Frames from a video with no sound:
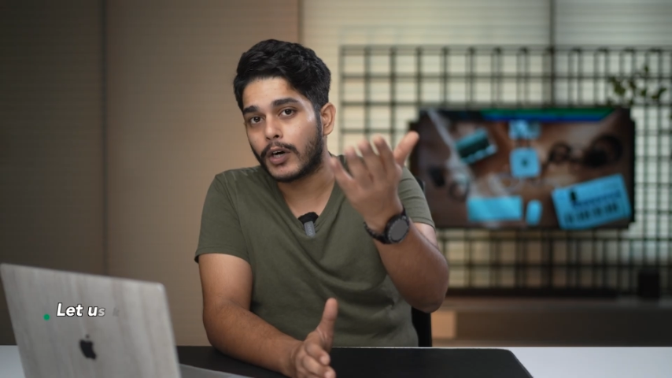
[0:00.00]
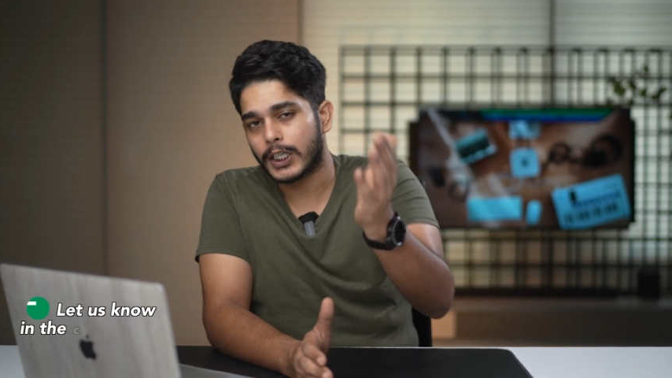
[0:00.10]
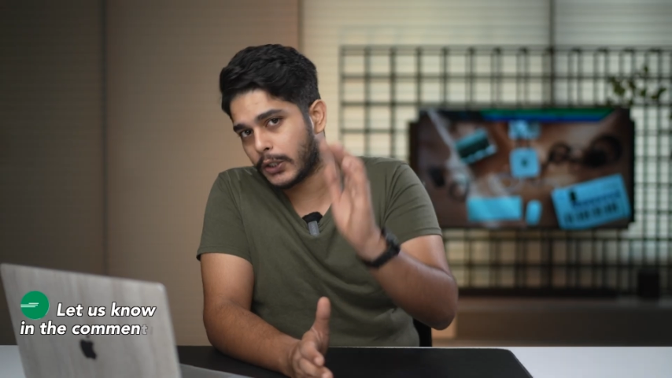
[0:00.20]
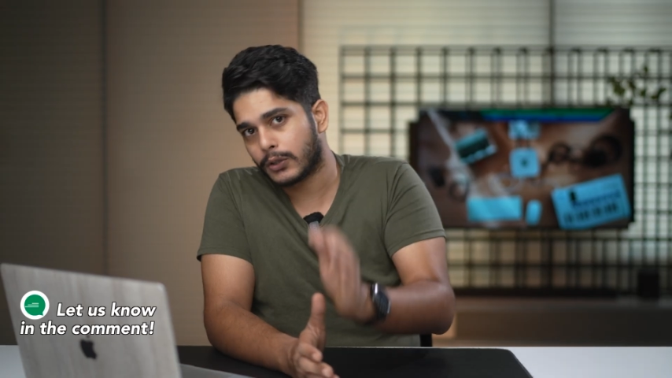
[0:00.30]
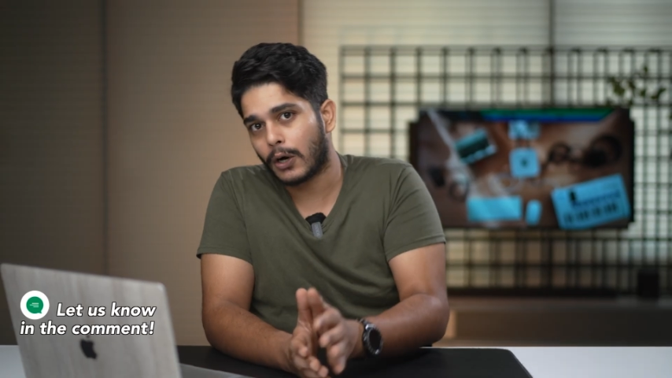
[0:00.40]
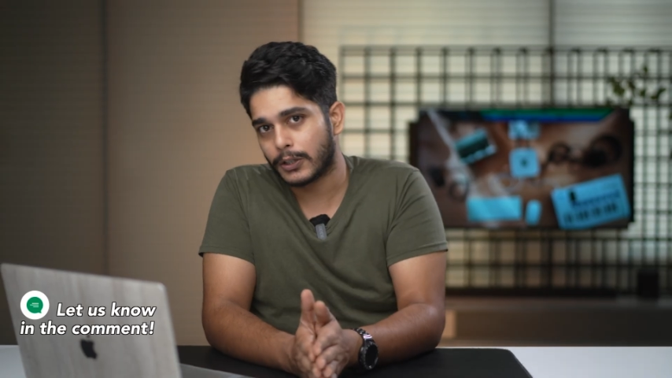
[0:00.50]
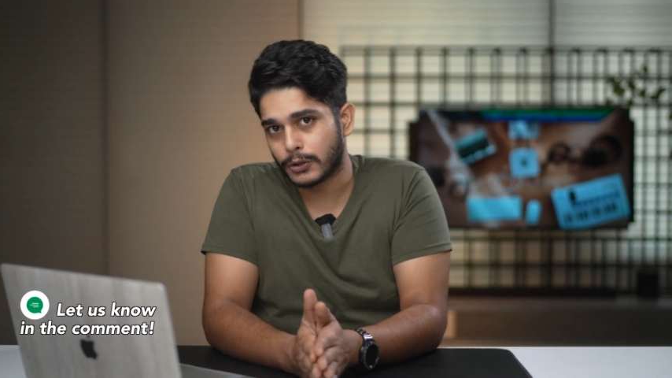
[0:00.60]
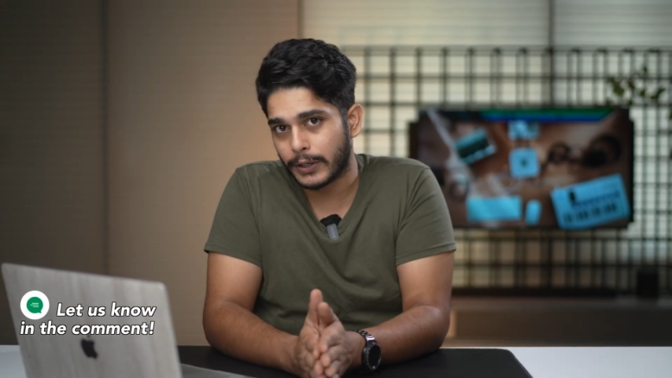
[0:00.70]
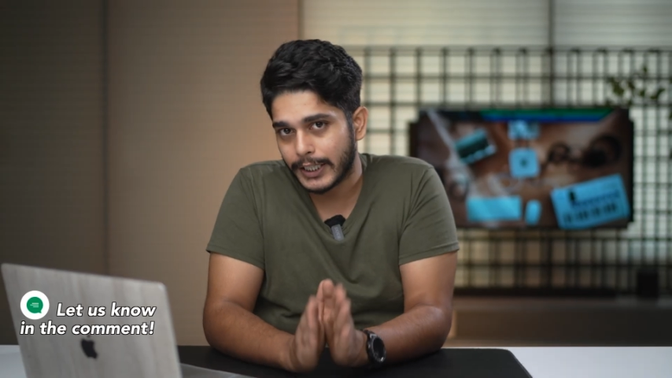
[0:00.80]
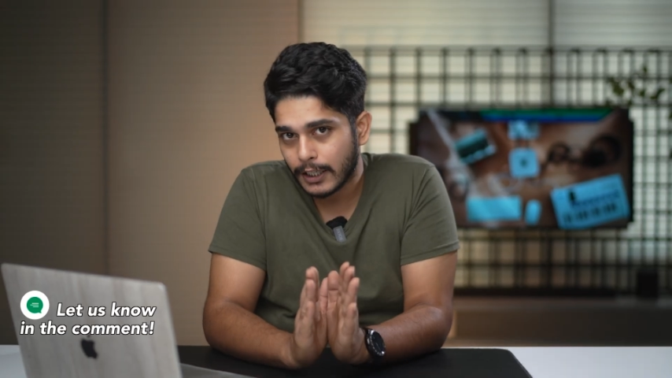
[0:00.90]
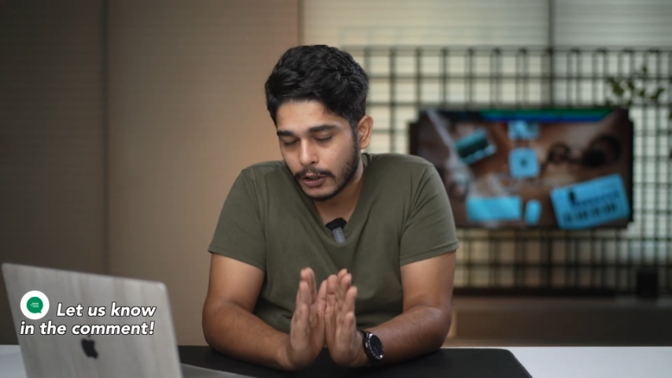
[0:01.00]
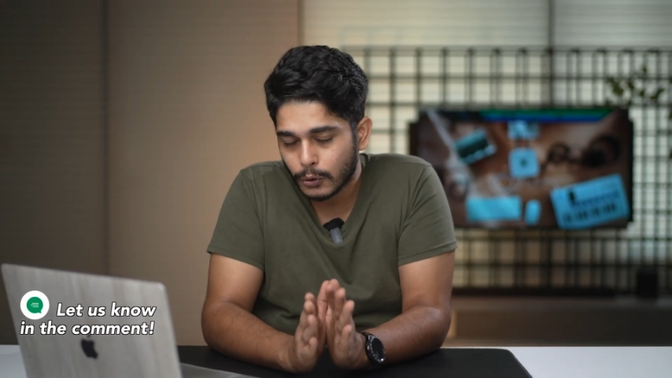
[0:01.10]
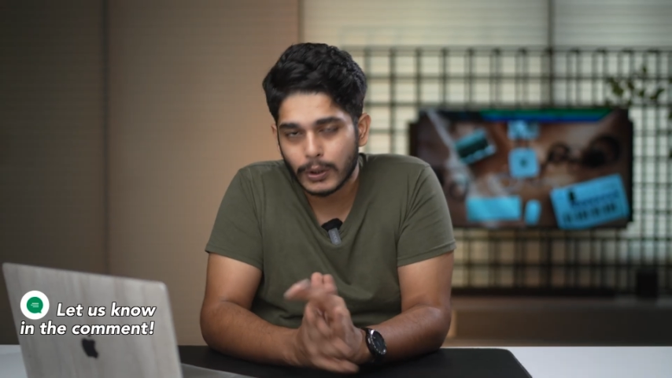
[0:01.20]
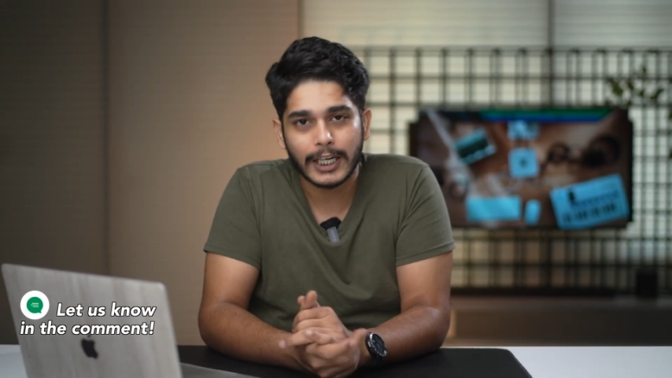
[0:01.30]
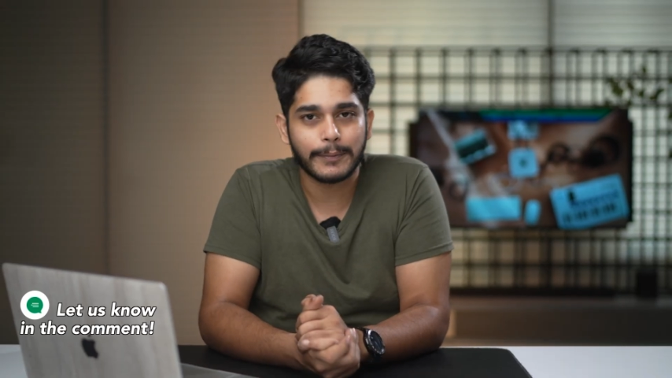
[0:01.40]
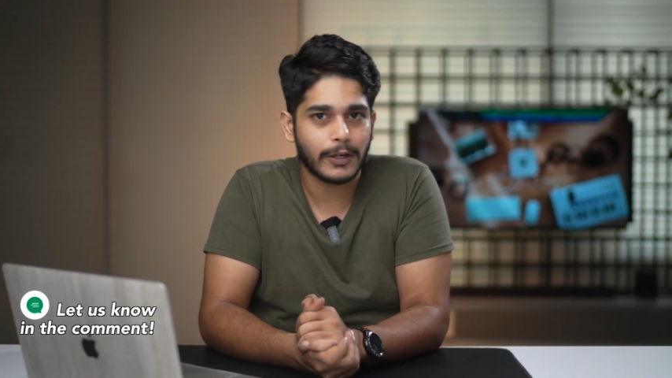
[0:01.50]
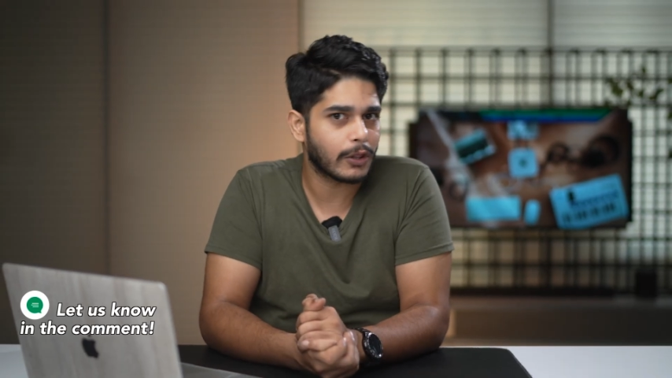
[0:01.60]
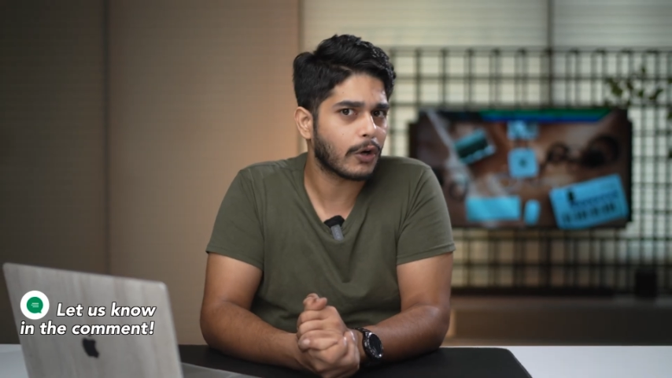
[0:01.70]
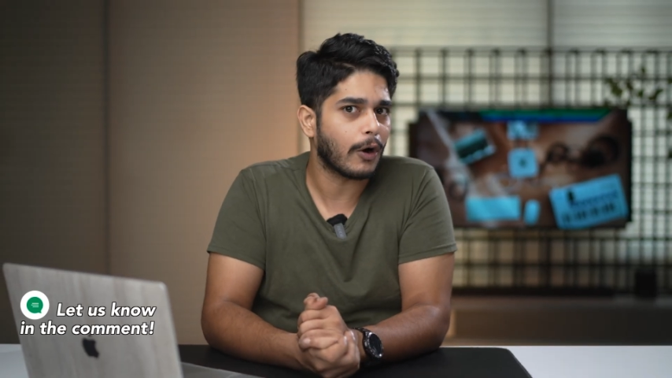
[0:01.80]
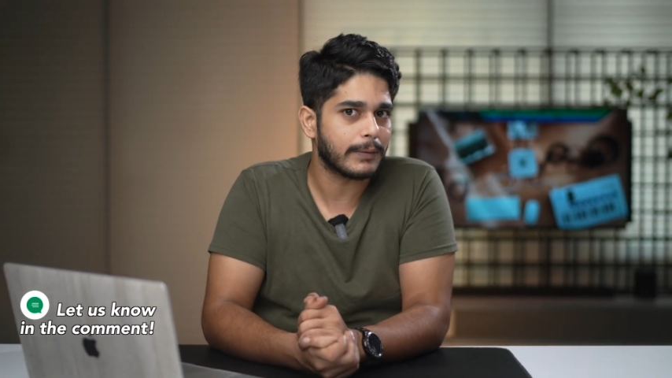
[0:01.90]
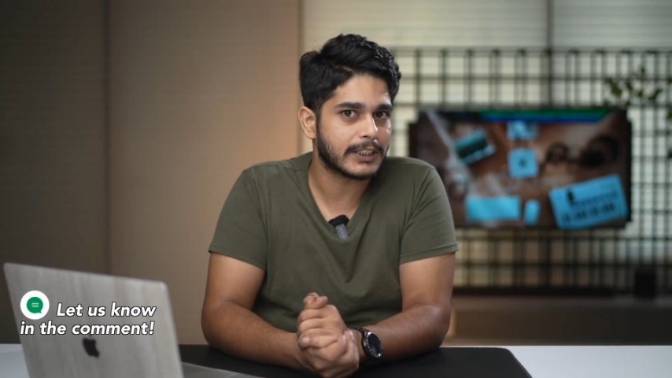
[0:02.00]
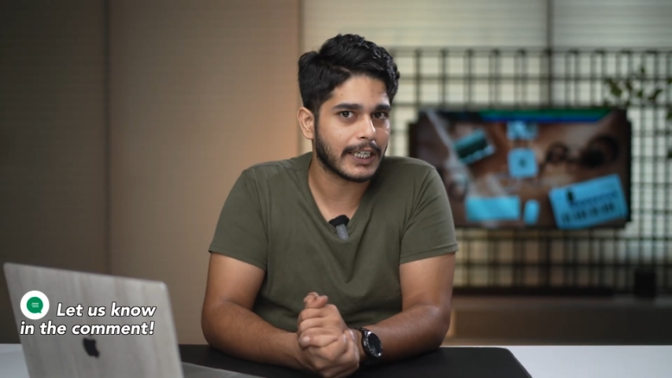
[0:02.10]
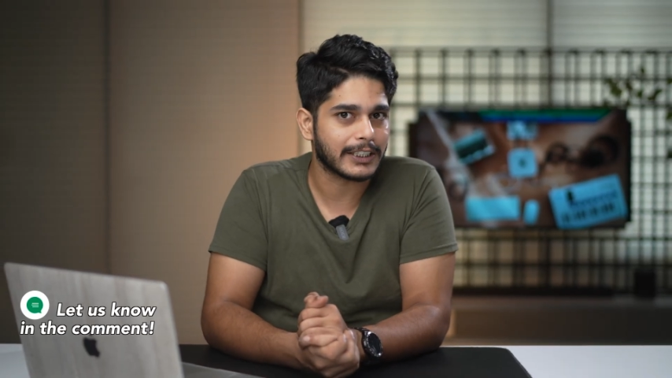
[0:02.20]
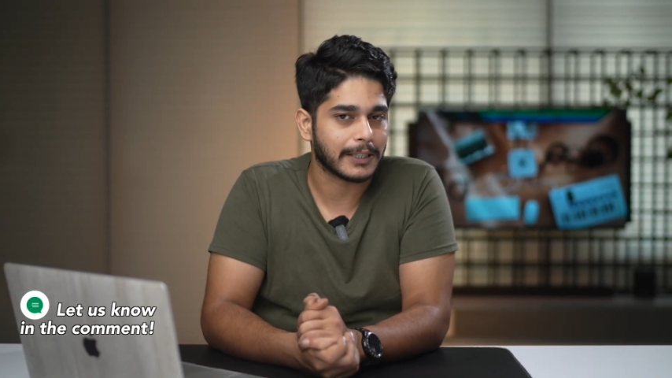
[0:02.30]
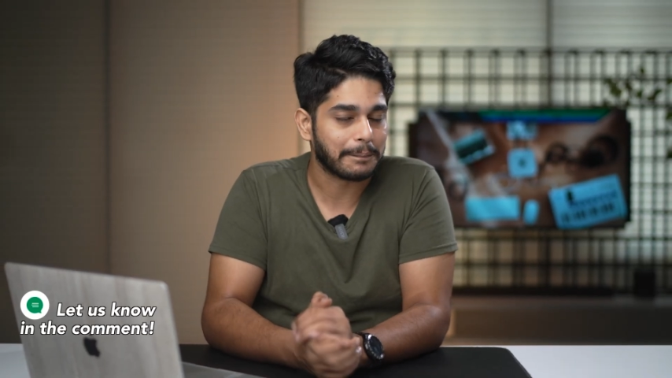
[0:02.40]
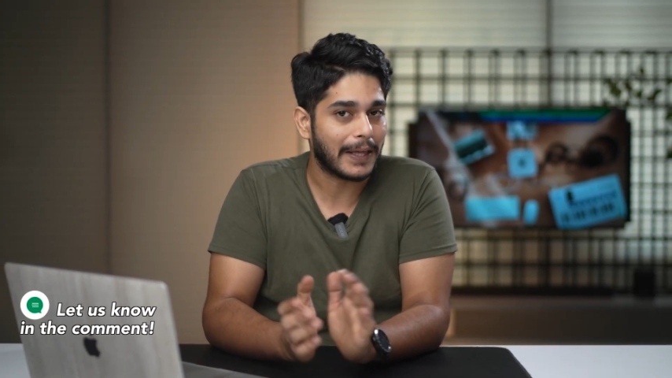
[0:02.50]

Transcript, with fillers: What are your thoughts on it? Do let me know in the comment section.